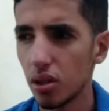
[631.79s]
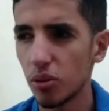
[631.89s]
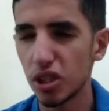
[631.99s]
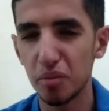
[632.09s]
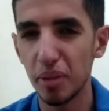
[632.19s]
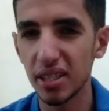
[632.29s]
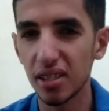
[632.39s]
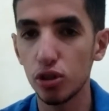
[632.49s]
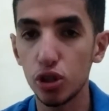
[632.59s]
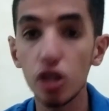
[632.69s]
which is
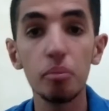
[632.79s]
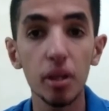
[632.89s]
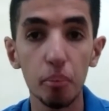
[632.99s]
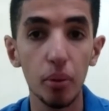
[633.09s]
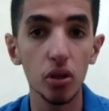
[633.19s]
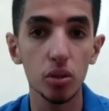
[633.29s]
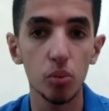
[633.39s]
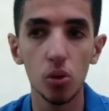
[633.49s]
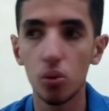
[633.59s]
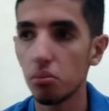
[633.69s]
basically should be
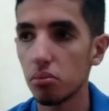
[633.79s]
impossible